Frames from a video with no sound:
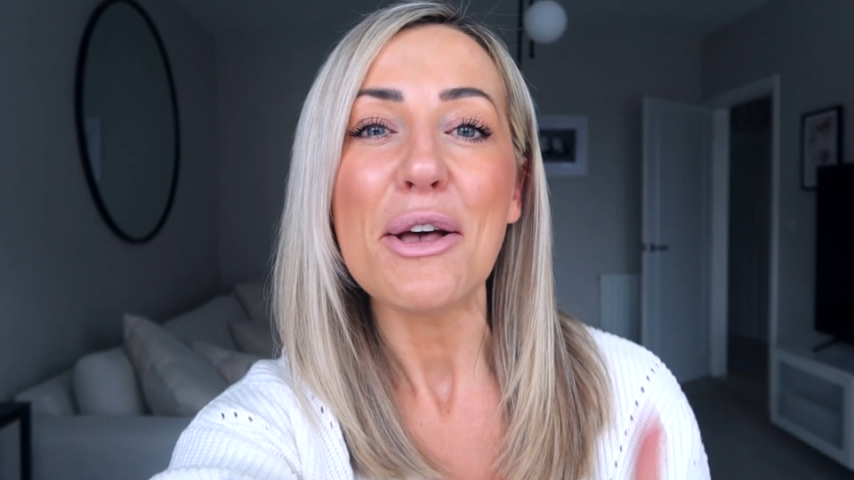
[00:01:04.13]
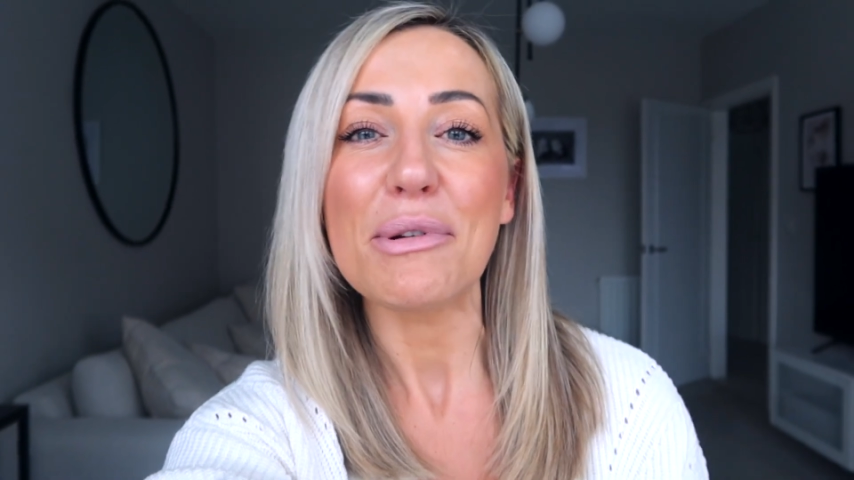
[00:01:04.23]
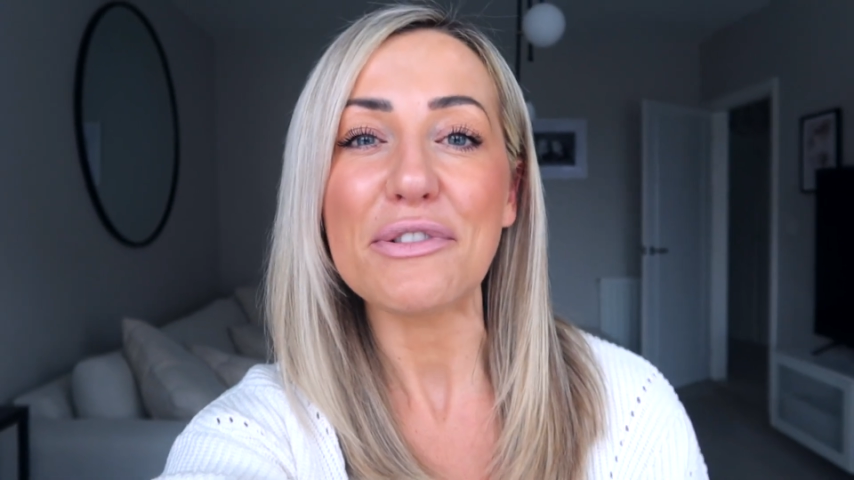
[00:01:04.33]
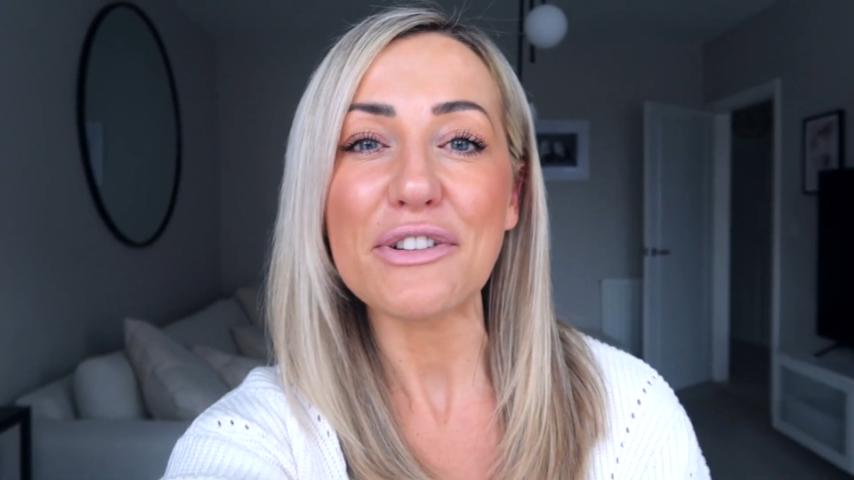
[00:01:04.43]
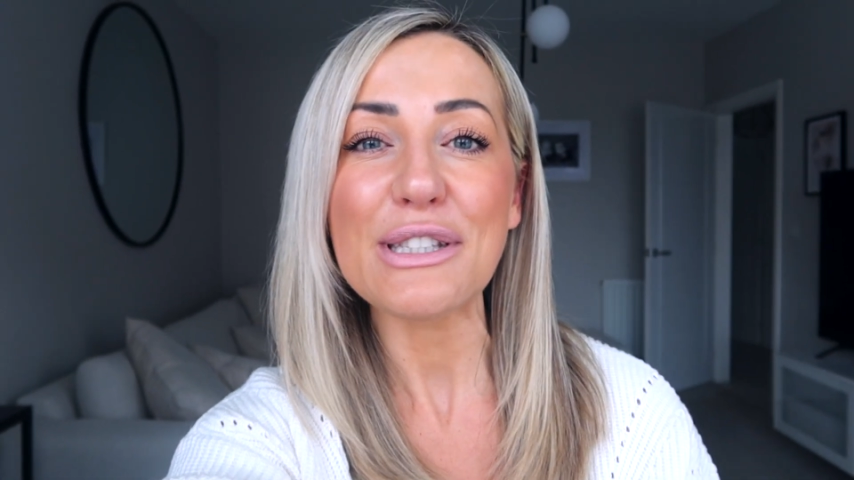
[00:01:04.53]

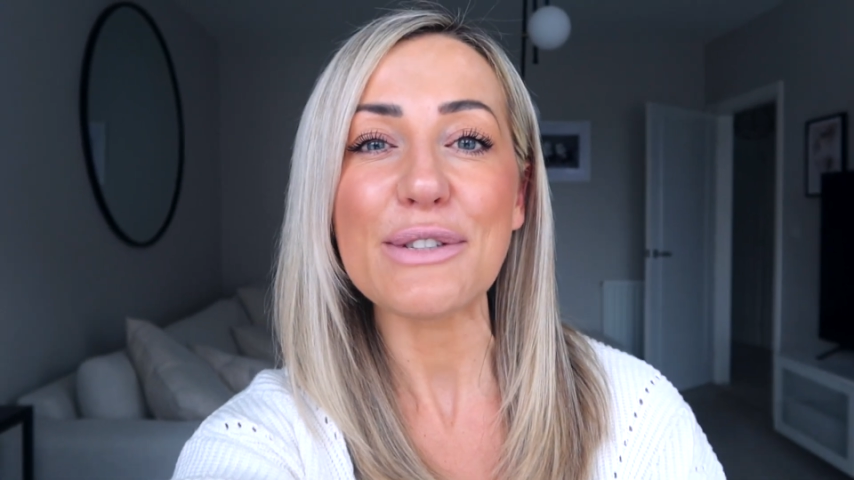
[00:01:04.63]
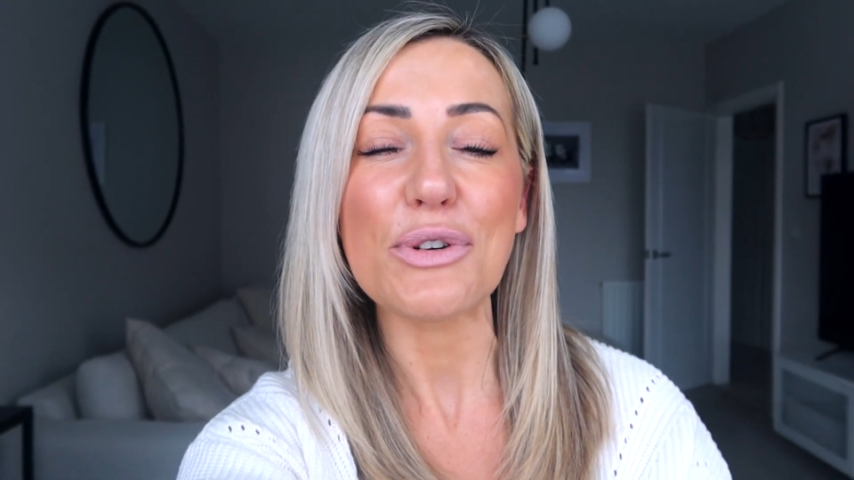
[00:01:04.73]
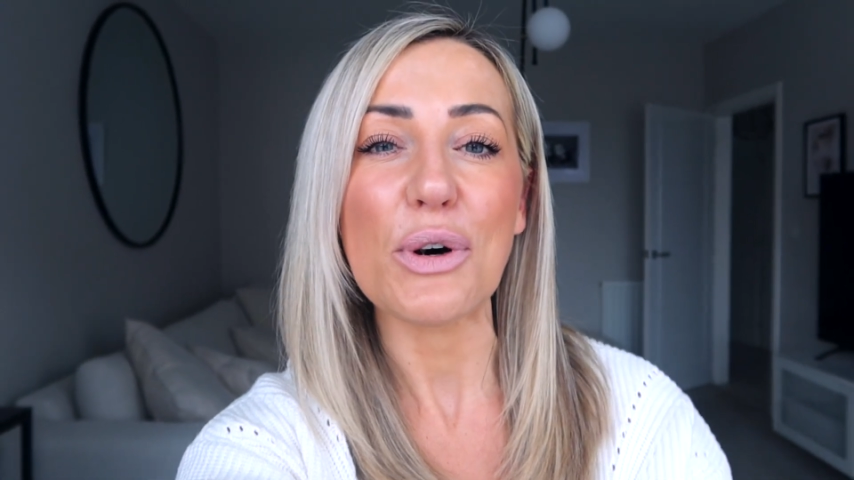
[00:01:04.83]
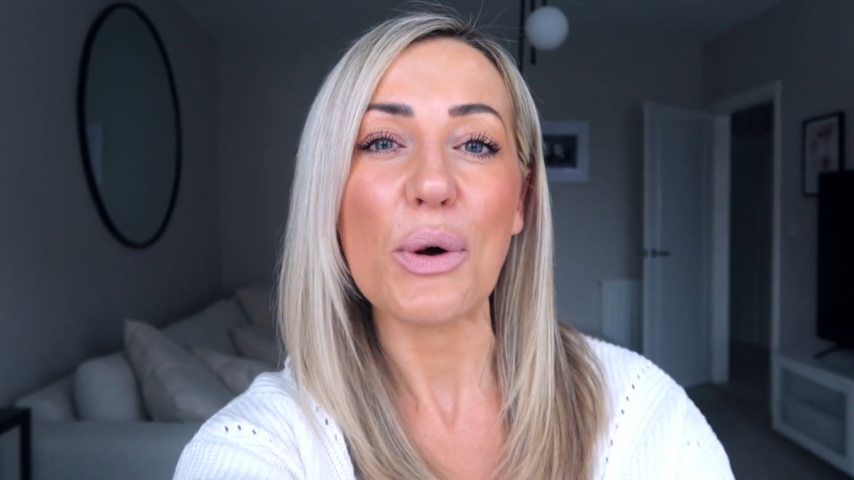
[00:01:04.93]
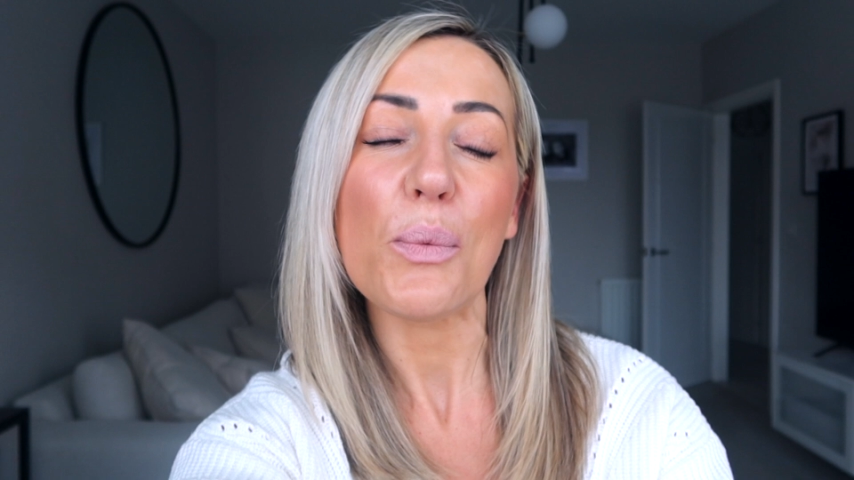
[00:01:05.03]
But first of
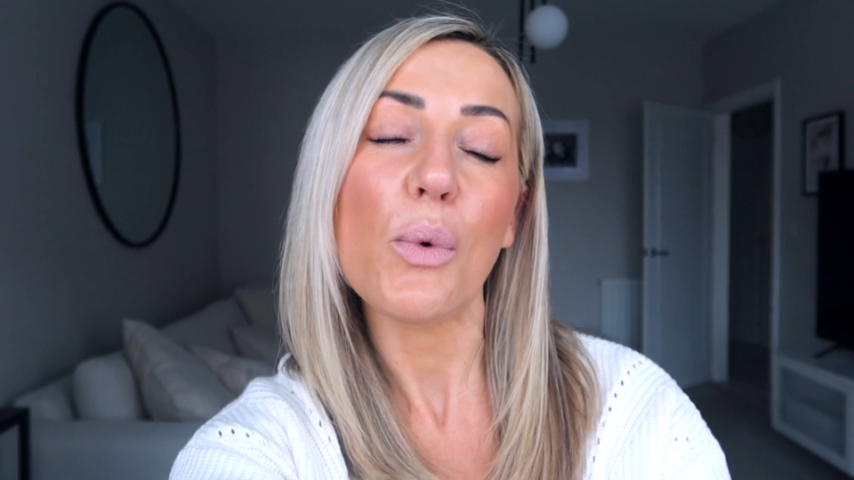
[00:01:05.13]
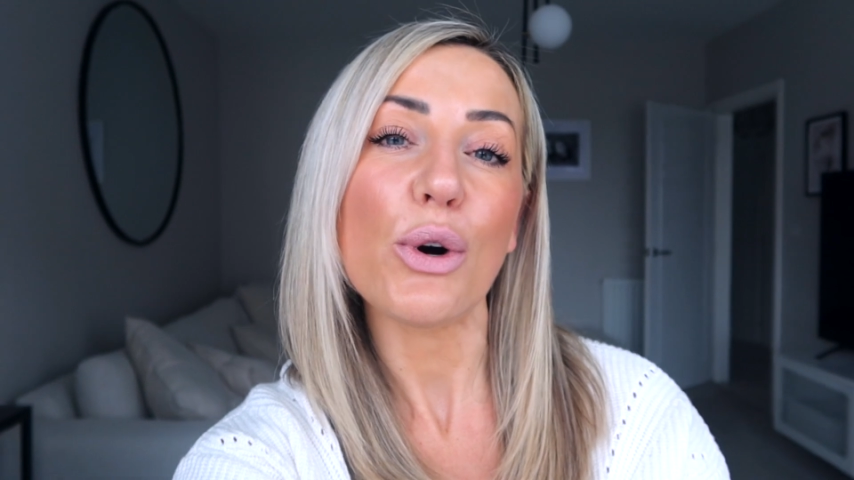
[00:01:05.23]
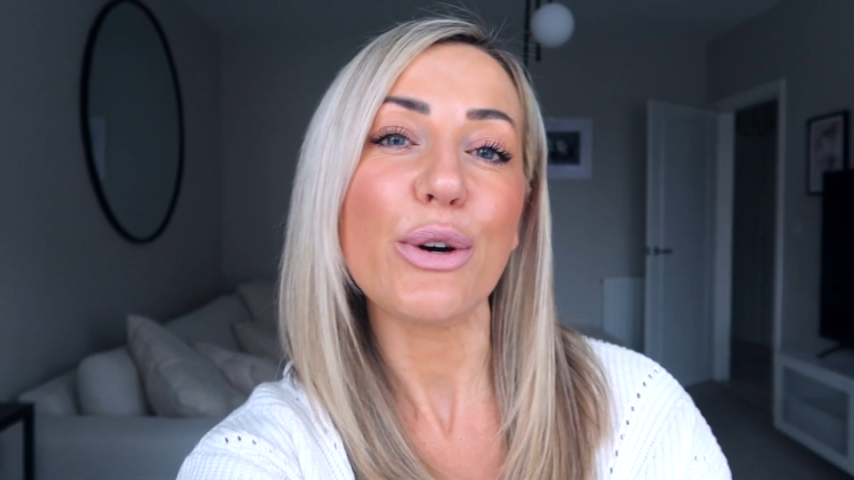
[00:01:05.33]
all, what